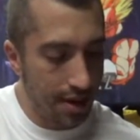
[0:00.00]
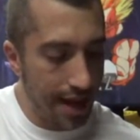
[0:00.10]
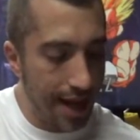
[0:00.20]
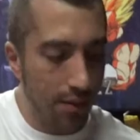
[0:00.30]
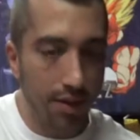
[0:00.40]

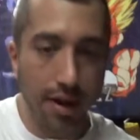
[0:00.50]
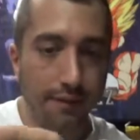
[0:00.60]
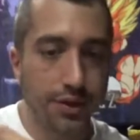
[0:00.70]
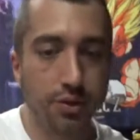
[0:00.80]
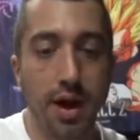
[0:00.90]
And we only have
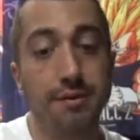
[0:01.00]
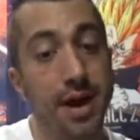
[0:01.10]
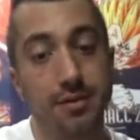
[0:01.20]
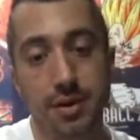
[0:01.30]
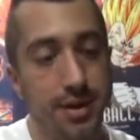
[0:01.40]
2 left
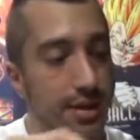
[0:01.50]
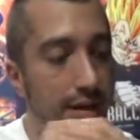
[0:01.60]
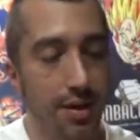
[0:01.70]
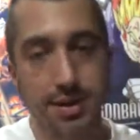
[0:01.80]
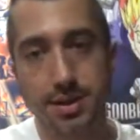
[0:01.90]
after this. I
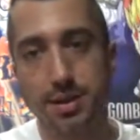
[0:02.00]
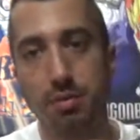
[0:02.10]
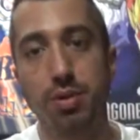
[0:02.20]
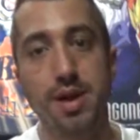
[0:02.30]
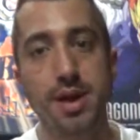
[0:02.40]
know this is
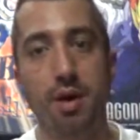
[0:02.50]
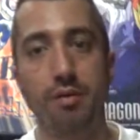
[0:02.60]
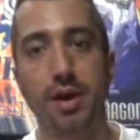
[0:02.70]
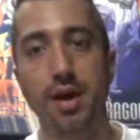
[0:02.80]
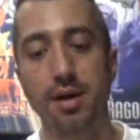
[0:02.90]
completely
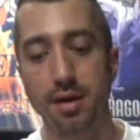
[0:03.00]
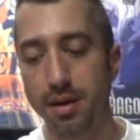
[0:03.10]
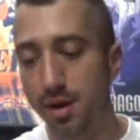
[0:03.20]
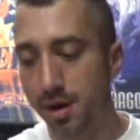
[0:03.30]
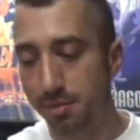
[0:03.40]
overkill,
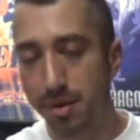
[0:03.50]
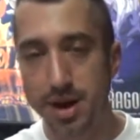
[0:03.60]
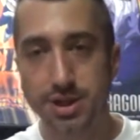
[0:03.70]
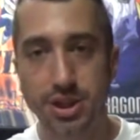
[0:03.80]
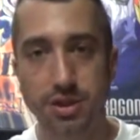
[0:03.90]
but
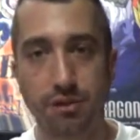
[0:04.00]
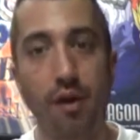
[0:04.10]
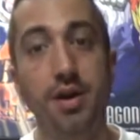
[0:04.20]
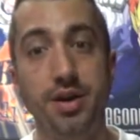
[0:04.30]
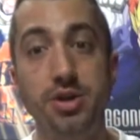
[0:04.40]
it's just
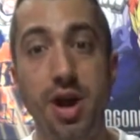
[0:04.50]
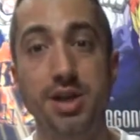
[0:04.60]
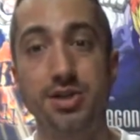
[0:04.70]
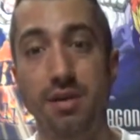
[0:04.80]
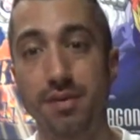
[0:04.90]
fun to try
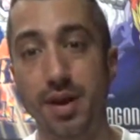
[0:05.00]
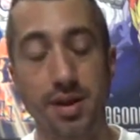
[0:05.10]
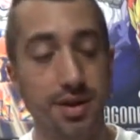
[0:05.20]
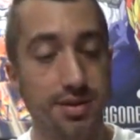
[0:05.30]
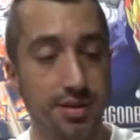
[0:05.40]
stuff like
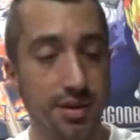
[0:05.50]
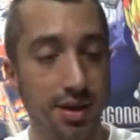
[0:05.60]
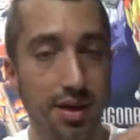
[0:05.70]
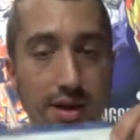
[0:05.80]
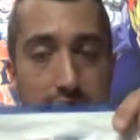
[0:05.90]
this.
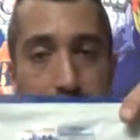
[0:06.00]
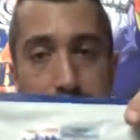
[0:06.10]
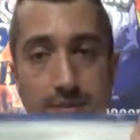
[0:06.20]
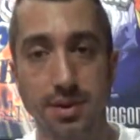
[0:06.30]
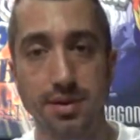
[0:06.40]

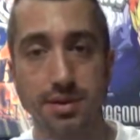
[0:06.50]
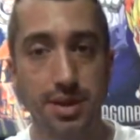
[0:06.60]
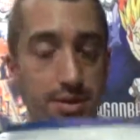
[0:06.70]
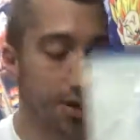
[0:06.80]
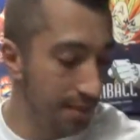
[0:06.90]

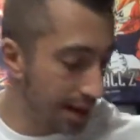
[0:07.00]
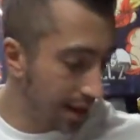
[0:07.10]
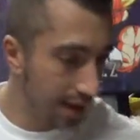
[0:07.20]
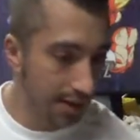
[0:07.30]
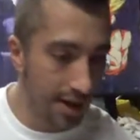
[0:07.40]
Citrate
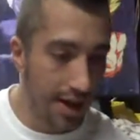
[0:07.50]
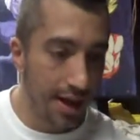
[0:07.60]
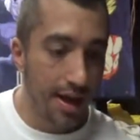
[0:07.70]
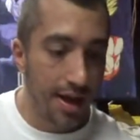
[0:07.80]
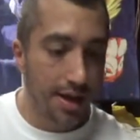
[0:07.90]
malate.
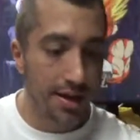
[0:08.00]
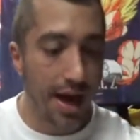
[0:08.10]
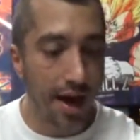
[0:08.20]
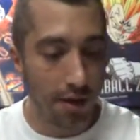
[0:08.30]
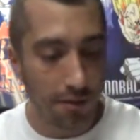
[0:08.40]

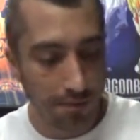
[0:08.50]
Now,